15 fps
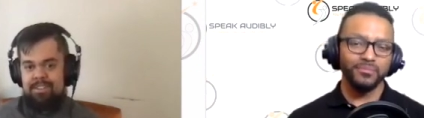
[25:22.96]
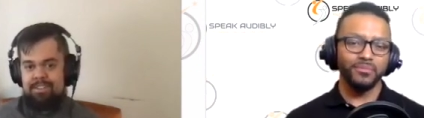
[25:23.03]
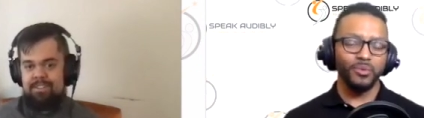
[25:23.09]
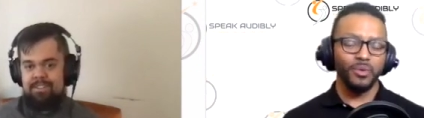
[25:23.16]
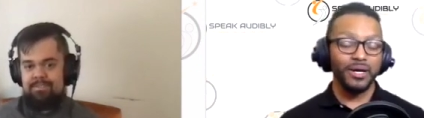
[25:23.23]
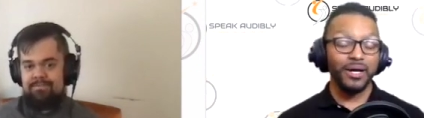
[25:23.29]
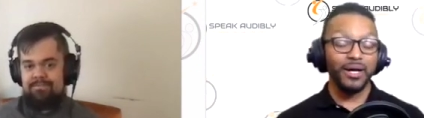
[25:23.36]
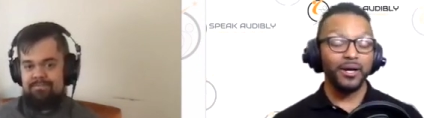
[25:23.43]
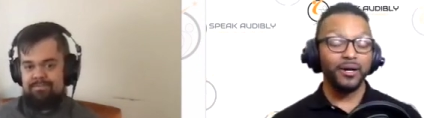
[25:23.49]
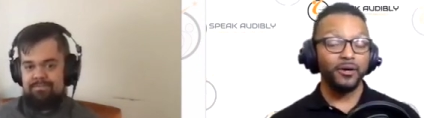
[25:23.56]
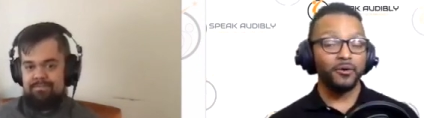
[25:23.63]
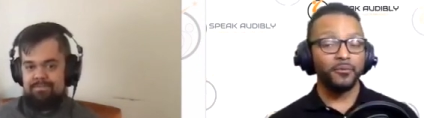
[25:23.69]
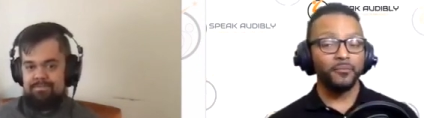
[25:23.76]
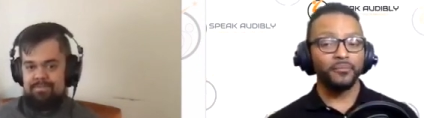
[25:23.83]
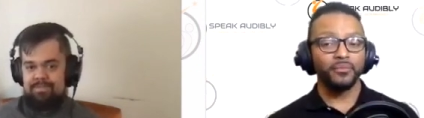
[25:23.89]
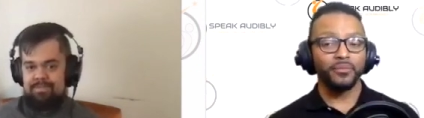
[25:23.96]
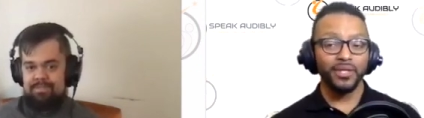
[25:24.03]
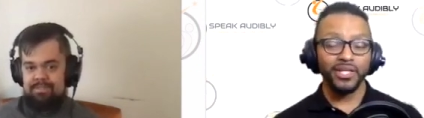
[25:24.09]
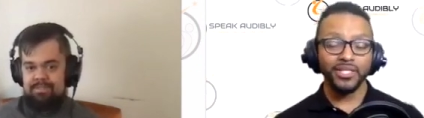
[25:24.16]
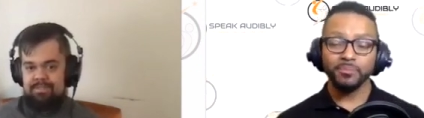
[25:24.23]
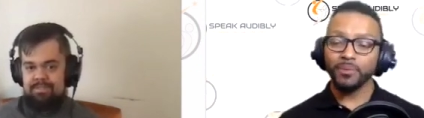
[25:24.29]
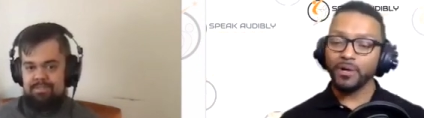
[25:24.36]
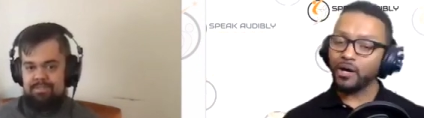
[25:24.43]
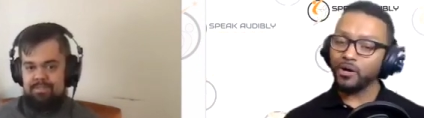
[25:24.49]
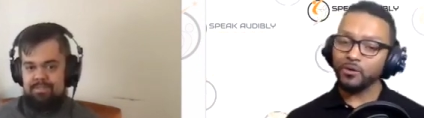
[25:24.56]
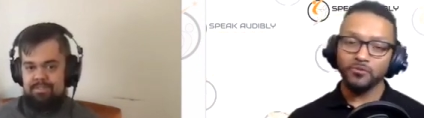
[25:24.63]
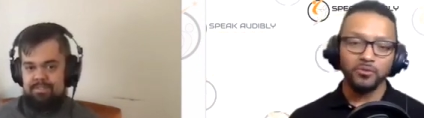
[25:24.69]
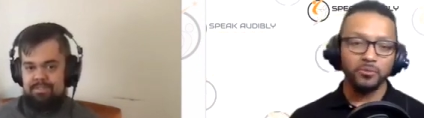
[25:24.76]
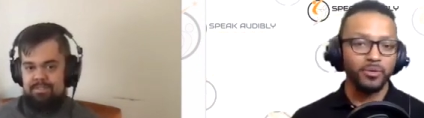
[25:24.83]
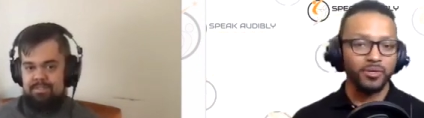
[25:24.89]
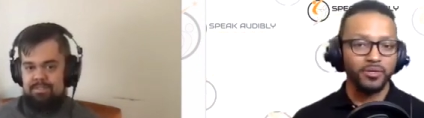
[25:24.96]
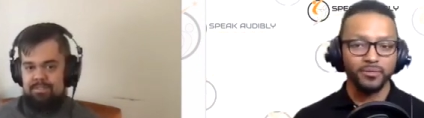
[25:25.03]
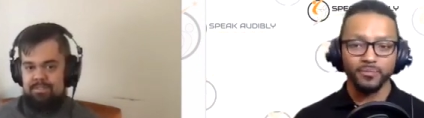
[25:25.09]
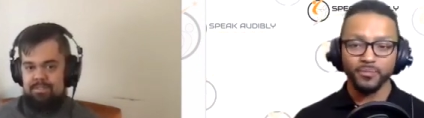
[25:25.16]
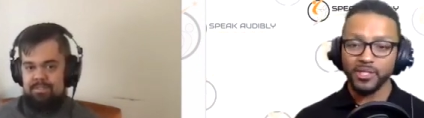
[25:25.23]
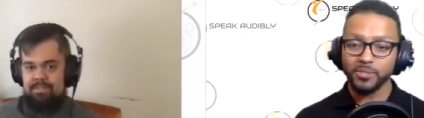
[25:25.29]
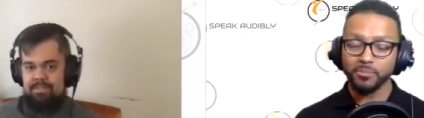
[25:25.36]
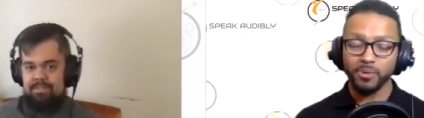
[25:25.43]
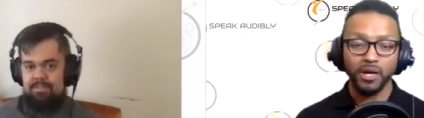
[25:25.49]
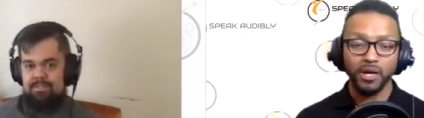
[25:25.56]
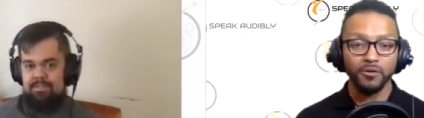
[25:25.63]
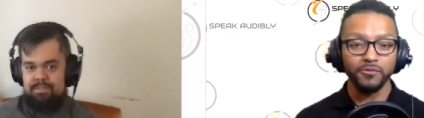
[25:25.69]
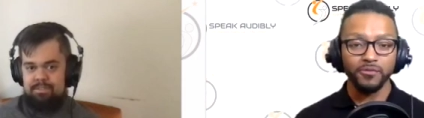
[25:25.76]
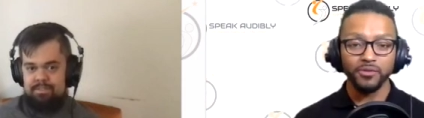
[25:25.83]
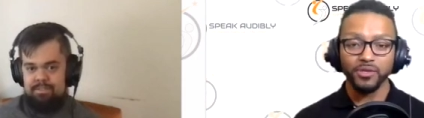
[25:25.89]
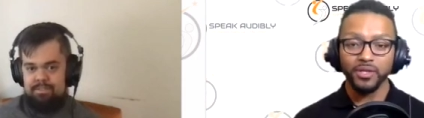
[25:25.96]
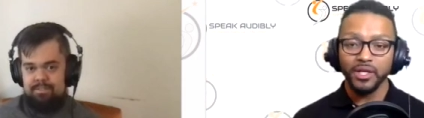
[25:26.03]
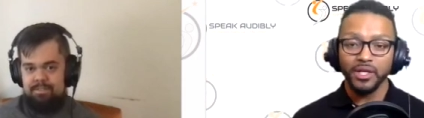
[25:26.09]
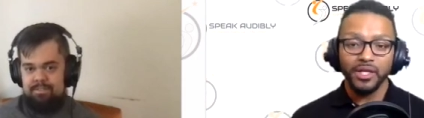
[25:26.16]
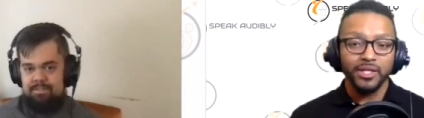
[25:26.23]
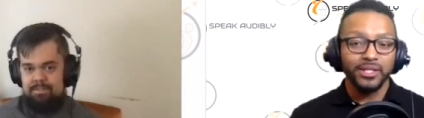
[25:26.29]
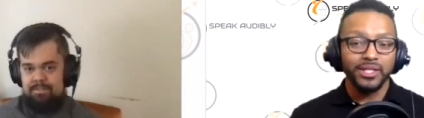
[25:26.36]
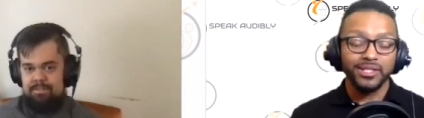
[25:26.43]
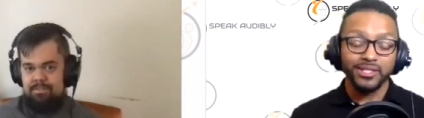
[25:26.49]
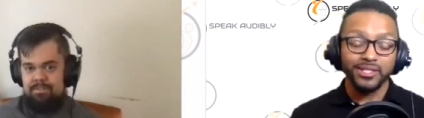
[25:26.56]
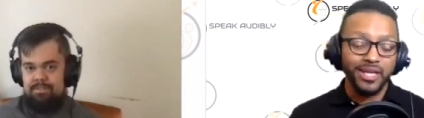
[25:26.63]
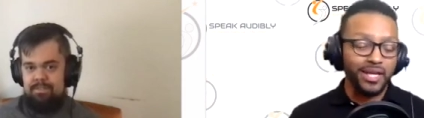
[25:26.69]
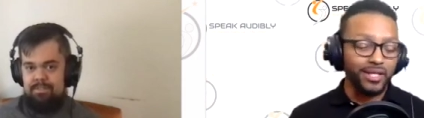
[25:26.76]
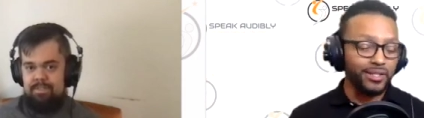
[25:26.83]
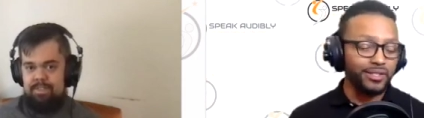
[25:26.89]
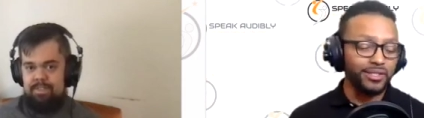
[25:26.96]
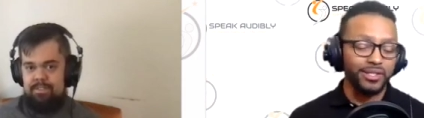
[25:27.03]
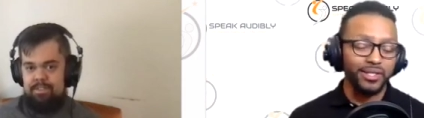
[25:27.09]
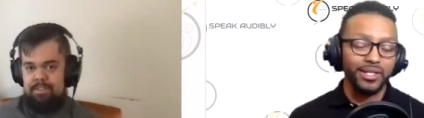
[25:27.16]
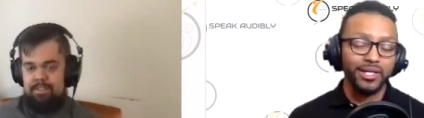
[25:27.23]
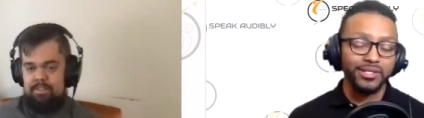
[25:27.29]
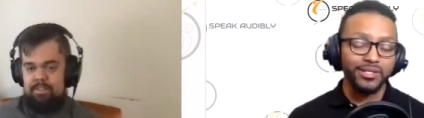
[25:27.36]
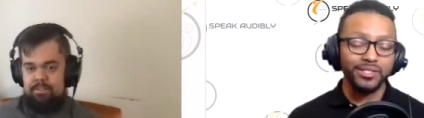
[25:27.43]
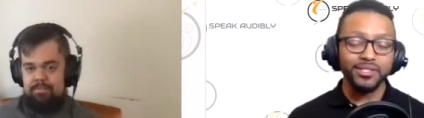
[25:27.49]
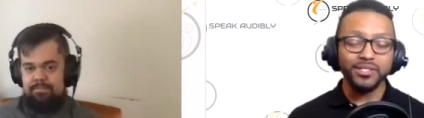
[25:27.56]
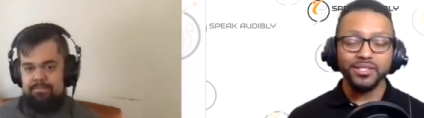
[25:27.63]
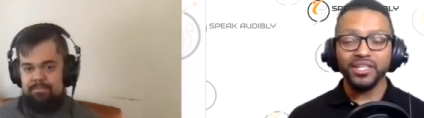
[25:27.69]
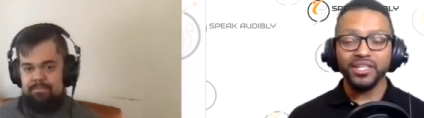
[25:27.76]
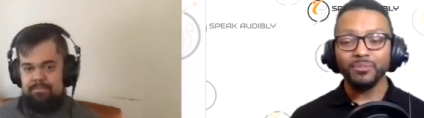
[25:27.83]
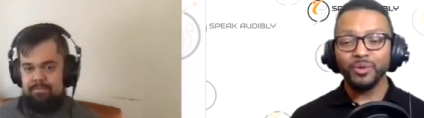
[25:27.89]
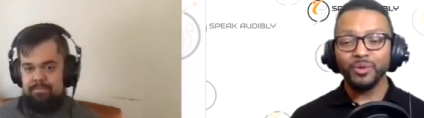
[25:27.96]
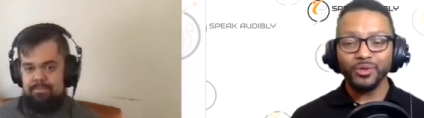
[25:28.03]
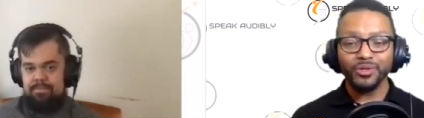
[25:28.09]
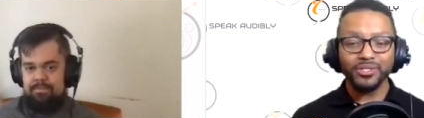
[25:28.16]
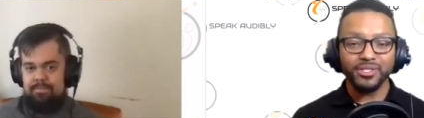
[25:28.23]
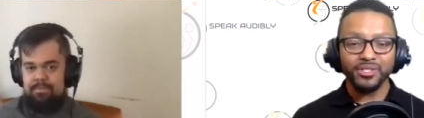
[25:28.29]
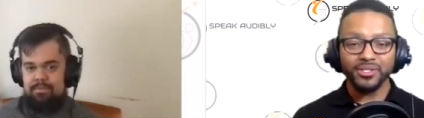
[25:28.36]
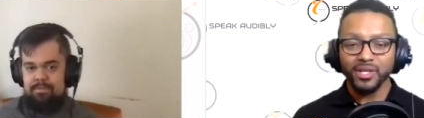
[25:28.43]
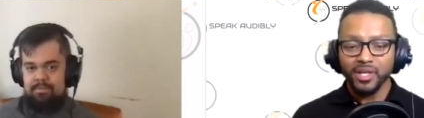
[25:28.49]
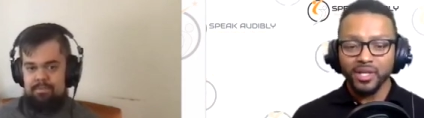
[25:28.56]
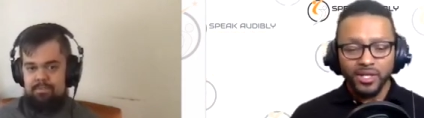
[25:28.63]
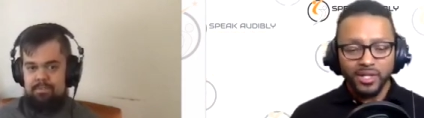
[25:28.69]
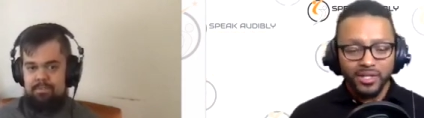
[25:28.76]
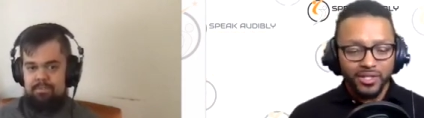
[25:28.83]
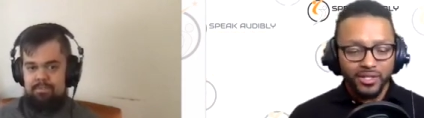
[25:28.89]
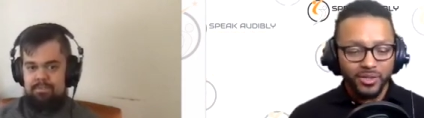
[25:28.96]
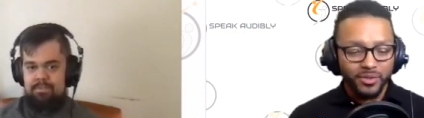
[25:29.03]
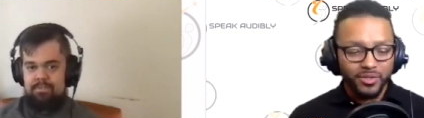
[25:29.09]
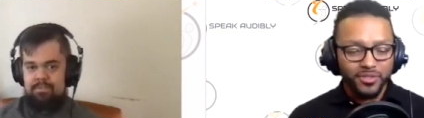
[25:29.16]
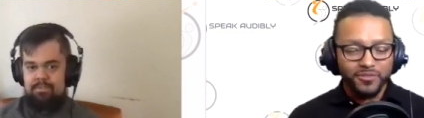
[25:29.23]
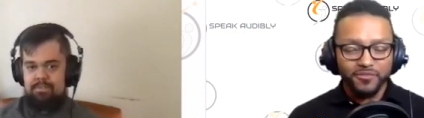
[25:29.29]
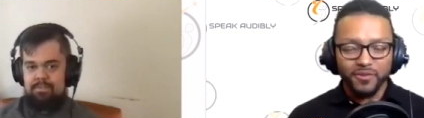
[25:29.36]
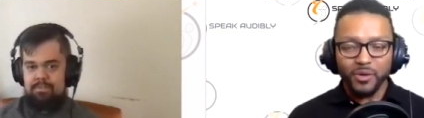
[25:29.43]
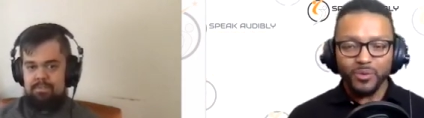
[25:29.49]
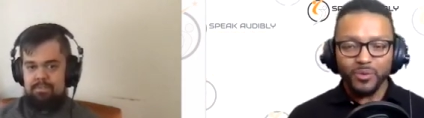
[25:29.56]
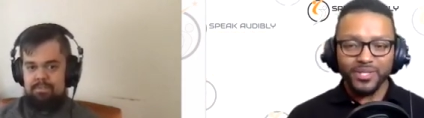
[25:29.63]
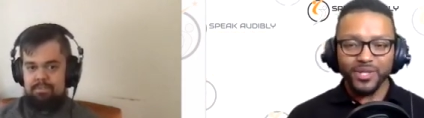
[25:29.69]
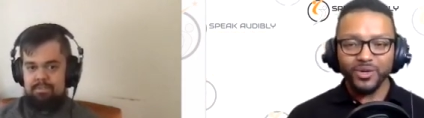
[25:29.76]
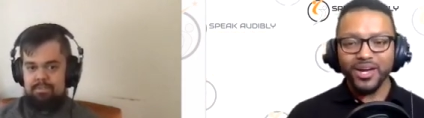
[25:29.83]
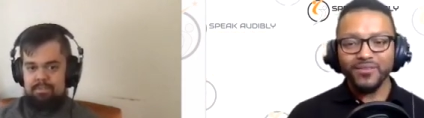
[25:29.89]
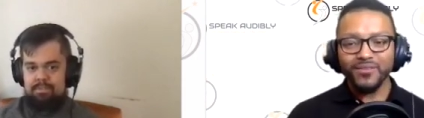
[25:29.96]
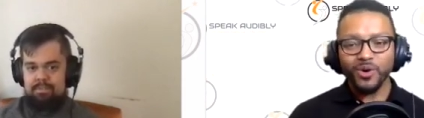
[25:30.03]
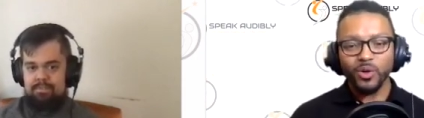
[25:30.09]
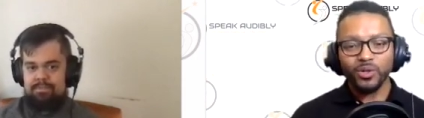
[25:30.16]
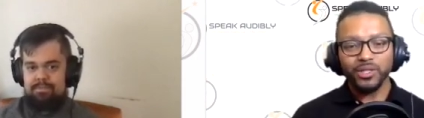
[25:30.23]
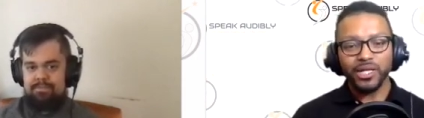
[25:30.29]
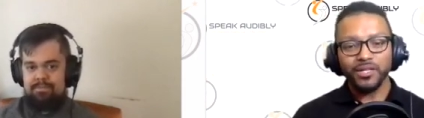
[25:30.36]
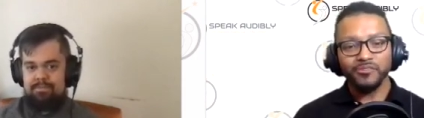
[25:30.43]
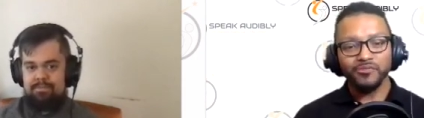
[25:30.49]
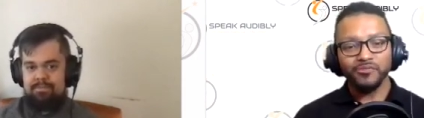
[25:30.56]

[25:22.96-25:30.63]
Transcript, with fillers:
Speaker 1: Wow. That's powerful, brother. That's powerful. That's exactly it, guys. These keyboards and, these phones, they don't have a whole lot of